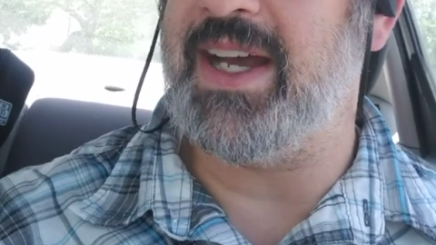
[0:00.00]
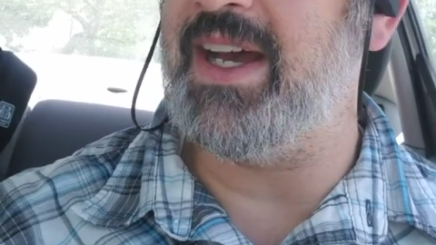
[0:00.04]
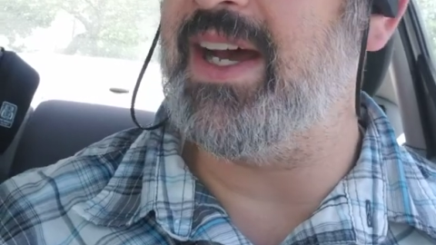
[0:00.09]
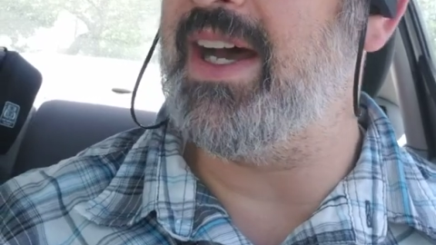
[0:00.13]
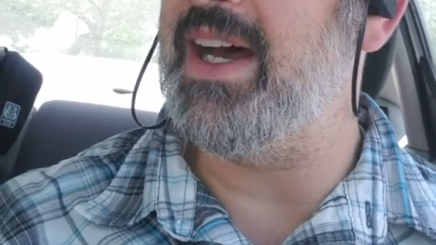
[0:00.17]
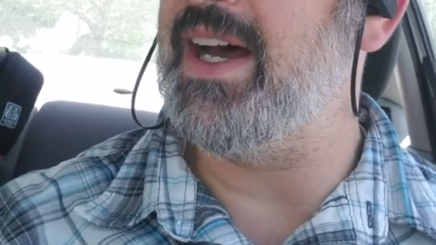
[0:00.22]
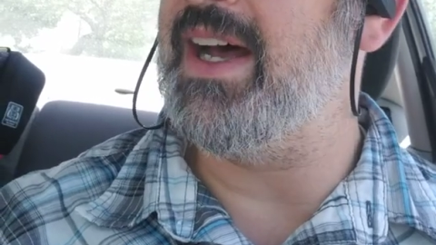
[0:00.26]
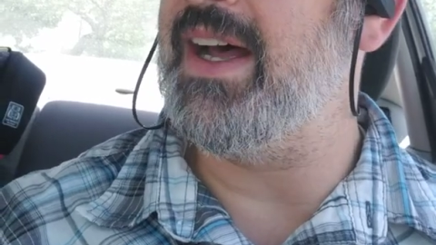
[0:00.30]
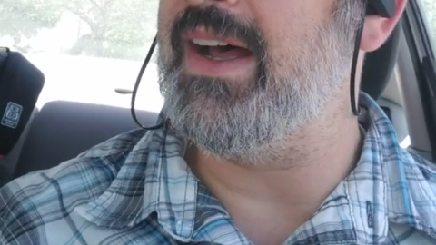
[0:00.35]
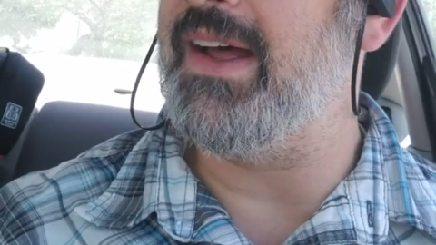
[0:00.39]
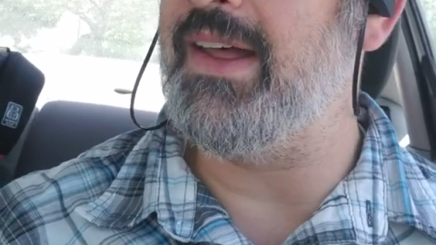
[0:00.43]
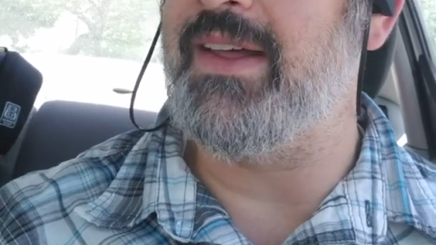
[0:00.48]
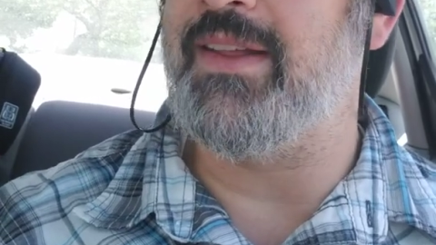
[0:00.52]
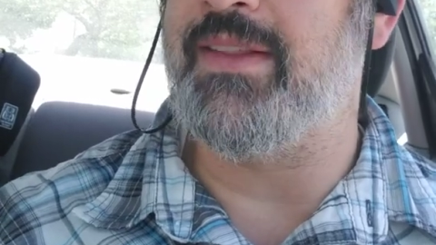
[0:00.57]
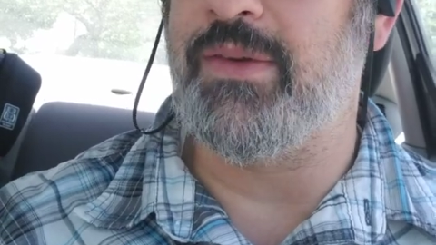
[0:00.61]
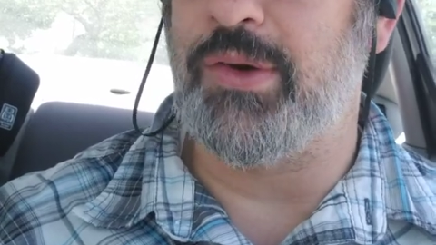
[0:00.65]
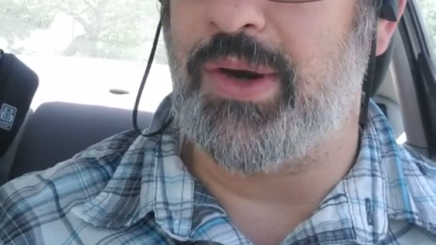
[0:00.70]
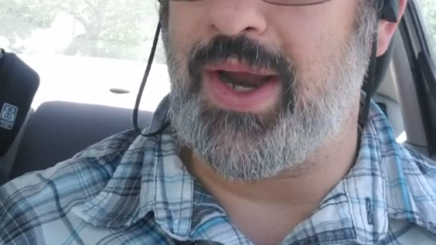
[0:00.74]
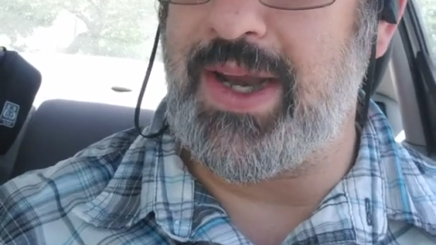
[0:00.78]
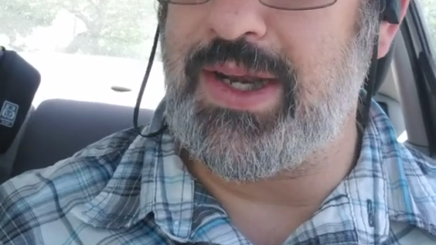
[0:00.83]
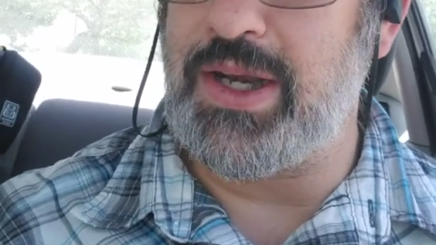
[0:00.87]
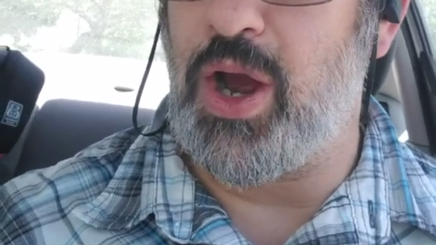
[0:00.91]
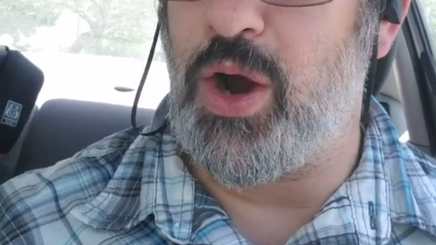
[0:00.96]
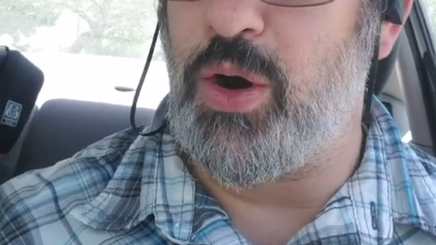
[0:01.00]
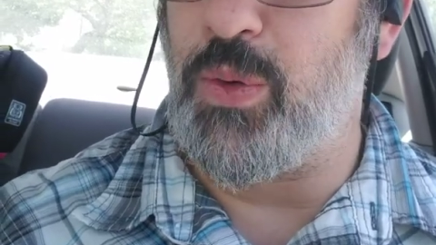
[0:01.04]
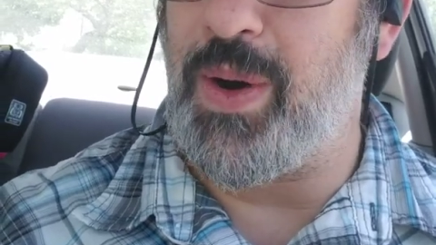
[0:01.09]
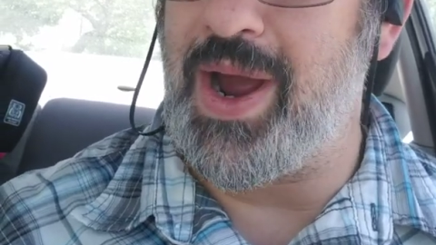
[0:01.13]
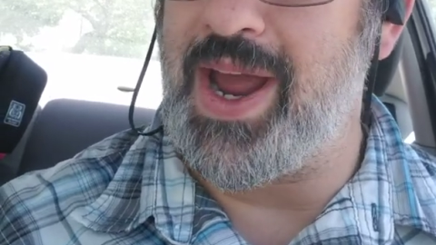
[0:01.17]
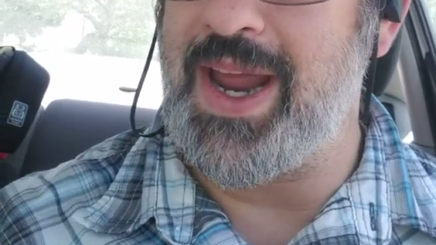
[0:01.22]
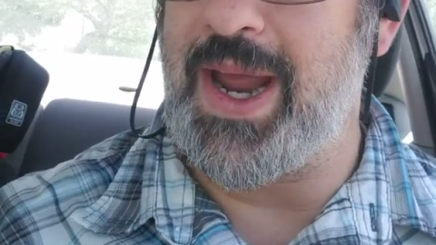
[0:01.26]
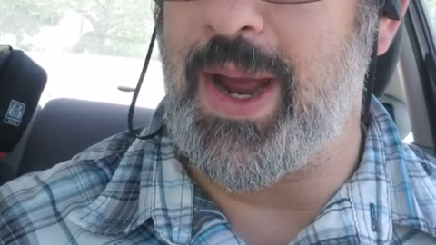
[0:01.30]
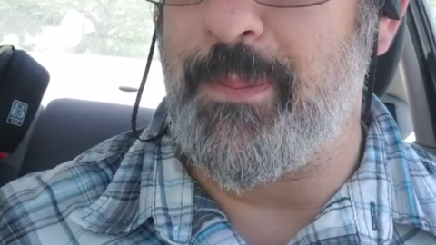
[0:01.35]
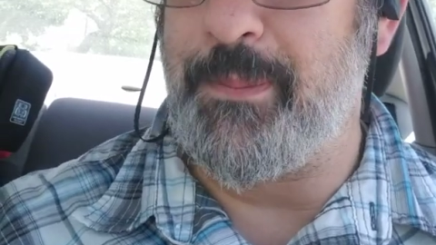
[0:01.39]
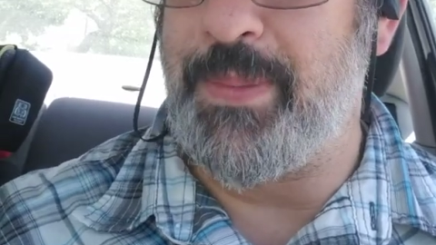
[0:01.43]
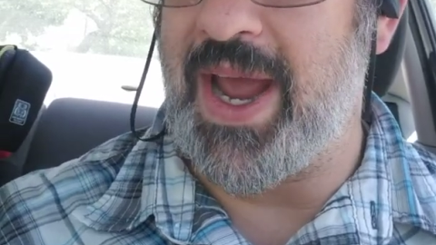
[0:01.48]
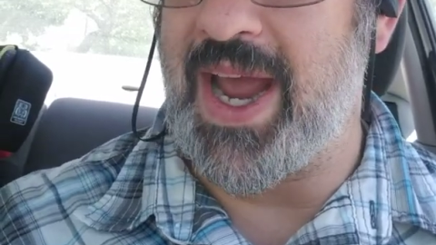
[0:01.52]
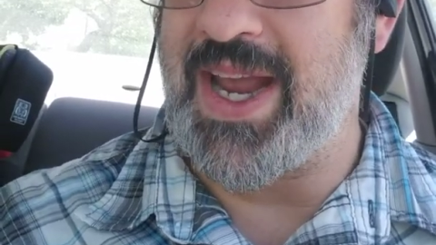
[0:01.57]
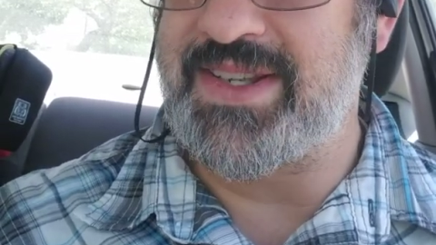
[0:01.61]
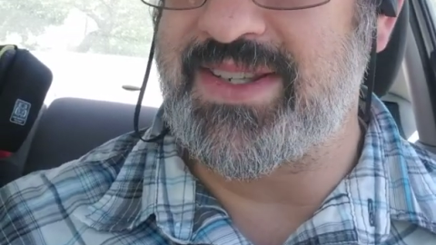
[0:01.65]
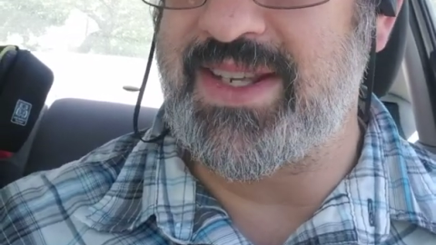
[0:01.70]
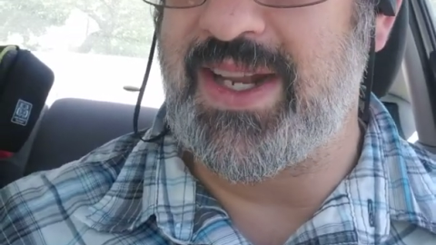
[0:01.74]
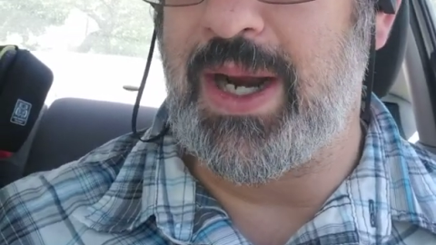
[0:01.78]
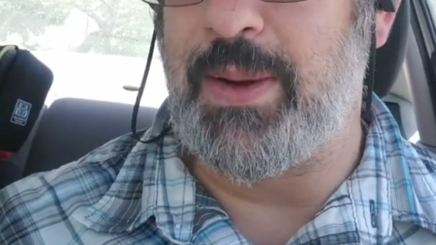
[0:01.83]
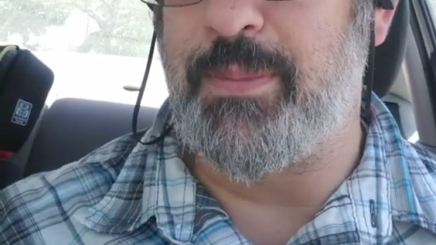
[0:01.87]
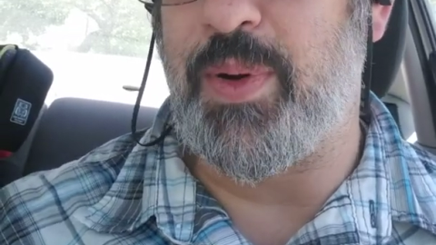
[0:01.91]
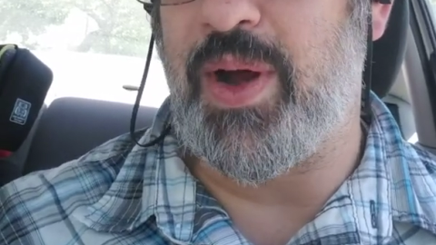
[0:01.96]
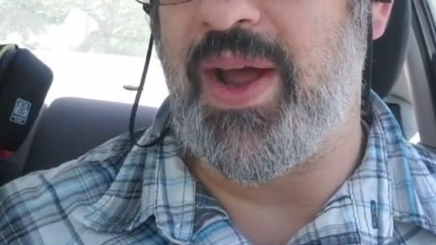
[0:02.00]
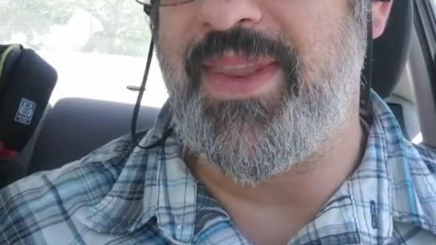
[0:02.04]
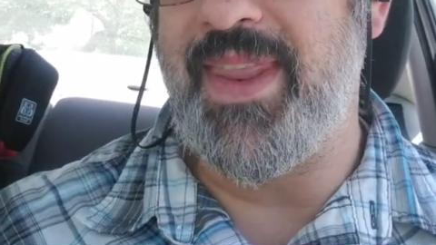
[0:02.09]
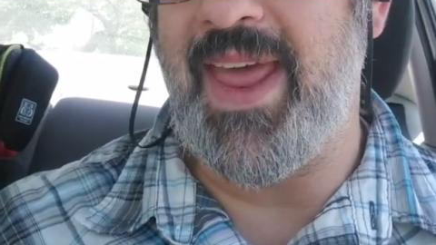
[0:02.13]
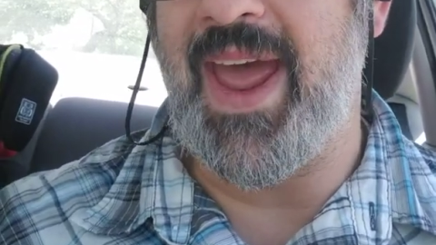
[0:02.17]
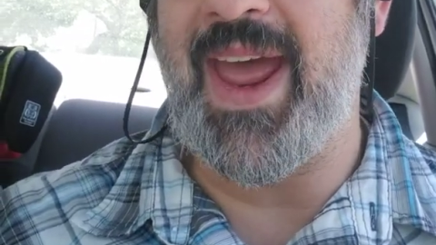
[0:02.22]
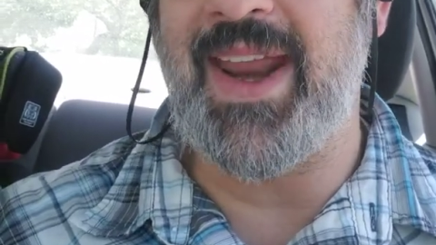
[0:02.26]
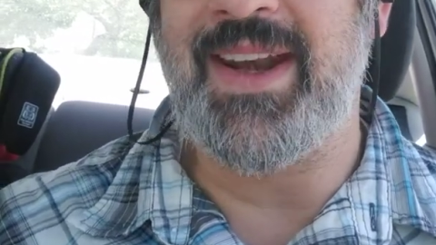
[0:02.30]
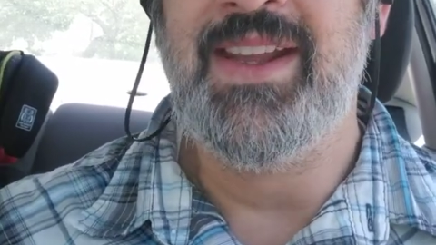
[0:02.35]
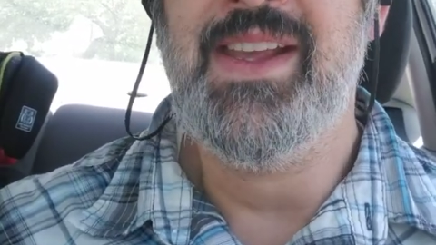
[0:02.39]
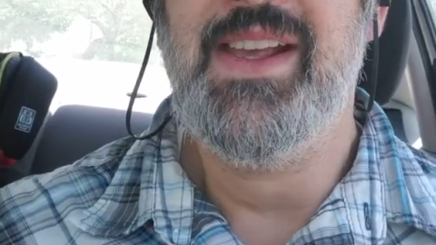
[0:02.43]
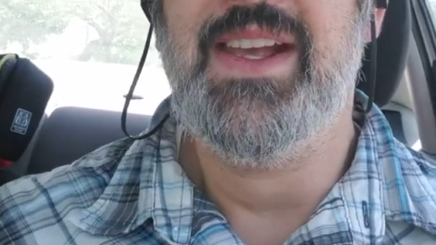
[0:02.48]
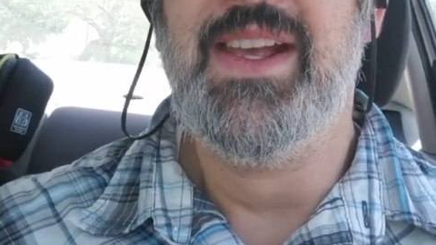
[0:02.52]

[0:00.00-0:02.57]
uh, there ain't no way I'm passing up on that.